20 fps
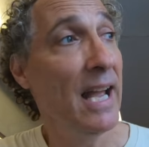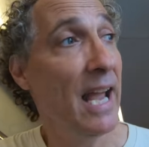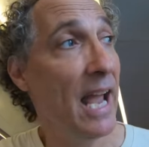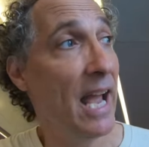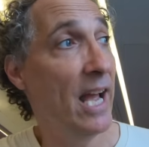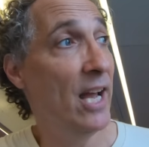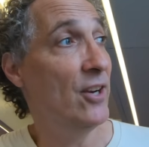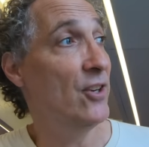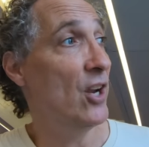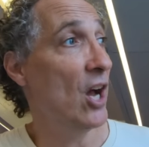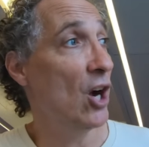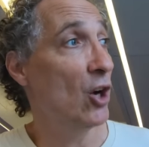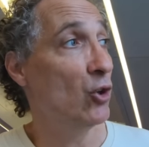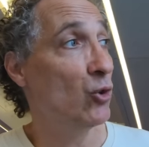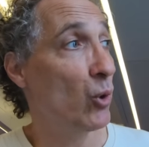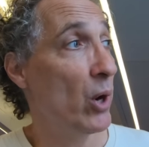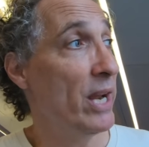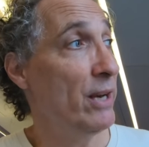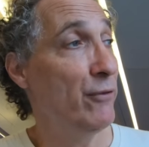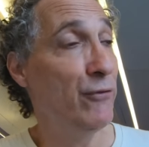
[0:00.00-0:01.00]
and a
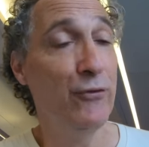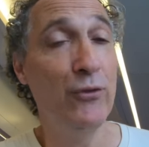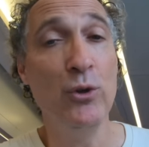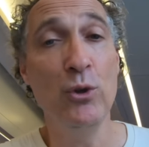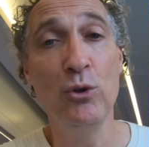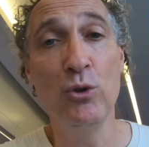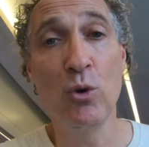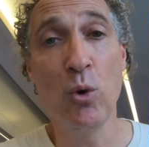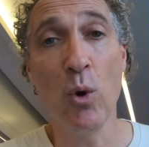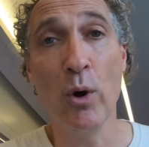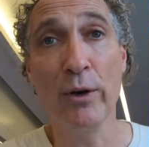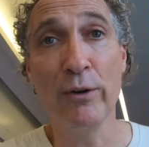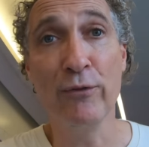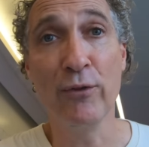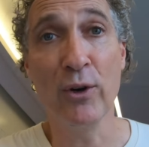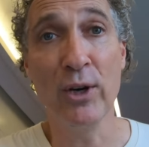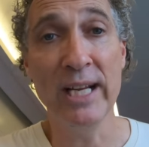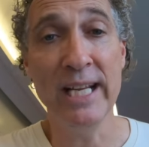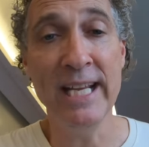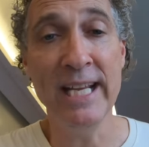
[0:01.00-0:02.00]
great food court for